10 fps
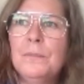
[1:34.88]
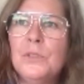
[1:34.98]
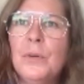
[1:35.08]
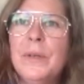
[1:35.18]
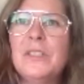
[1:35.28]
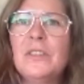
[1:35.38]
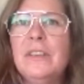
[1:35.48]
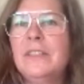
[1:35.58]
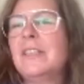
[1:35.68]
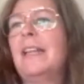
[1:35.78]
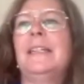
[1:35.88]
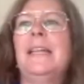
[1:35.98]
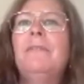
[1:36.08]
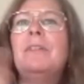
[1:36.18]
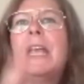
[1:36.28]
So it's that
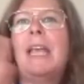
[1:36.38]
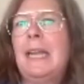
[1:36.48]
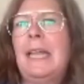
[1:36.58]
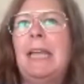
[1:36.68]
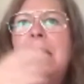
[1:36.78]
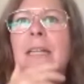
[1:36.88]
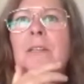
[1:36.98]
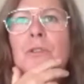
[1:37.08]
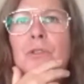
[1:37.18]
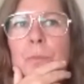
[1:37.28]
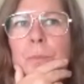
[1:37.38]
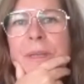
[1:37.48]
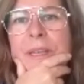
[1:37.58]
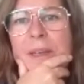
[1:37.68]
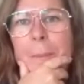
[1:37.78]
navigating into
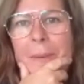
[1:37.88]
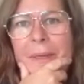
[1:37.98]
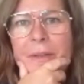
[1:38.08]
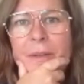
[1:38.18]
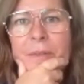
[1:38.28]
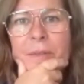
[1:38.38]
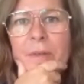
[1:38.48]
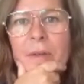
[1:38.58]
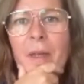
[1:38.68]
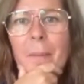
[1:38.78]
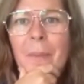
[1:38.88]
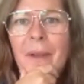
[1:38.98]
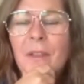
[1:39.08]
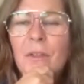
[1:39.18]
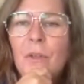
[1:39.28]
being a better
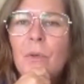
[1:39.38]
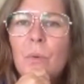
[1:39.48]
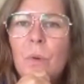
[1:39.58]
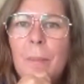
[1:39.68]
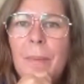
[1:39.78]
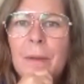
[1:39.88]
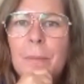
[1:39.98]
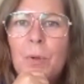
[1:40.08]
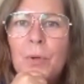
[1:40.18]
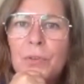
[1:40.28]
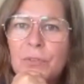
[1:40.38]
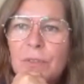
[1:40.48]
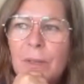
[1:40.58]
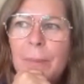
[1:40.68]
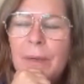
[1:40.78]
you, a better
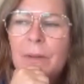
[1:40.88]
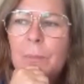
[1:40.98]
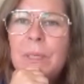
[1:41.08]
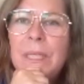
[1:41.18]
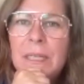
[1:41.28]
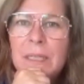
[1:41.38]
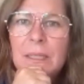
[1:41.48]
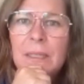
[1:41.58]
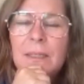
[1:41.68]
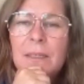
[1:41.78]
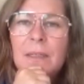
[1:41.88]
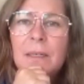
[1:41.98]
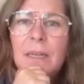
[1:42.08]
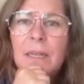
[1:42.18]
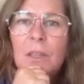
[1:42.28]
person, a better being
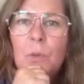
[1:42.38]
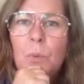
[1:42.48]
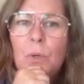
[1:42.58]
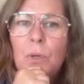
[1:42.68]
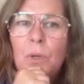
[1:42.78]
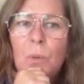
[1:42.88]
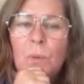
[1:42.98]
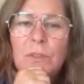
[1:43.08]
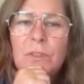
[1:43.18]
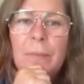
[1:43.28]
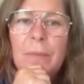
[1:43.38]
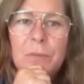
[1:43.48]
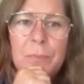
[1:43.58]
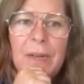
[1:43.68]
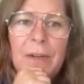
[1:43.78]
in the world all the time.
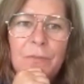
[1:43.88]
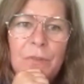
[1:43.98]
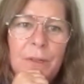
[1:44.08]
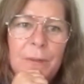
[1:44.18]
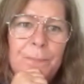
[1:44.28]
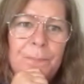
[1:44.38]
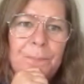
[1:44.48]
That's part of the